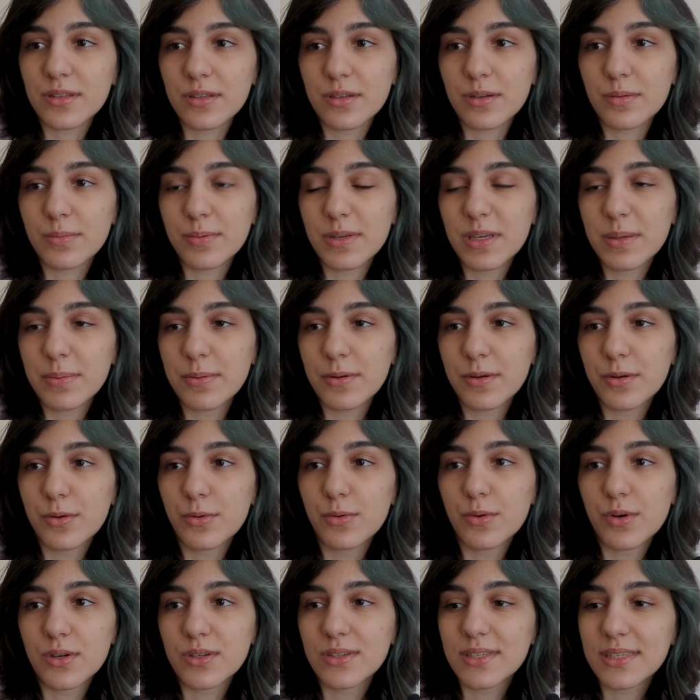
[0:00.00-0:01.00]
other people
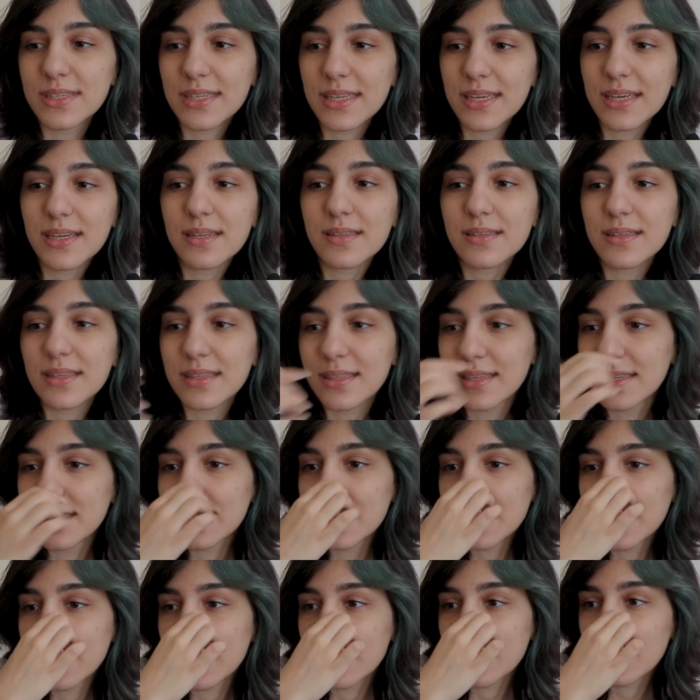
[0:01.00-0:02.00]
who are skilled at
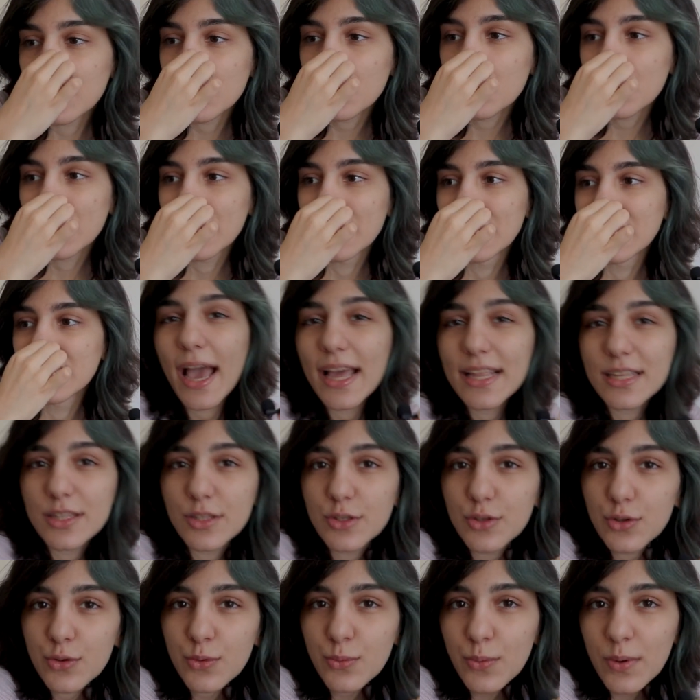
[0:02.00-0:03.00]
this thing do it. And
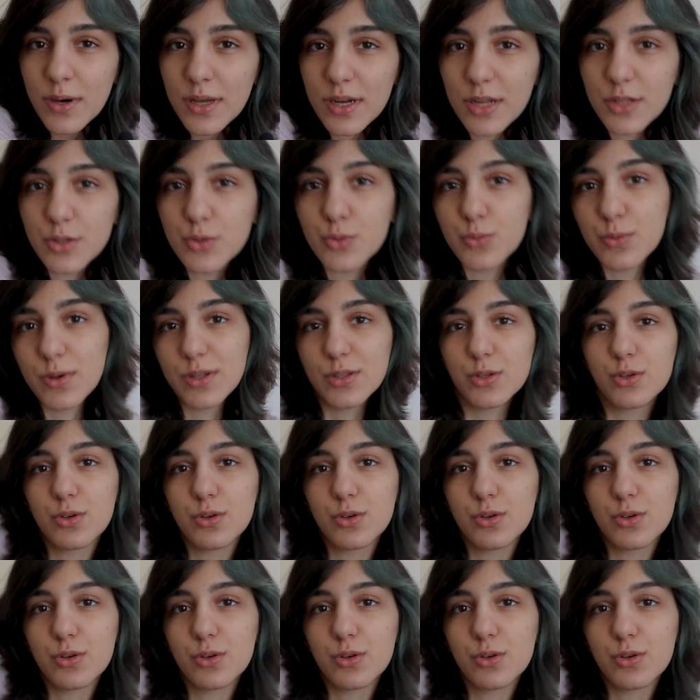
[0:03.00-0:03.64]
you want to do it.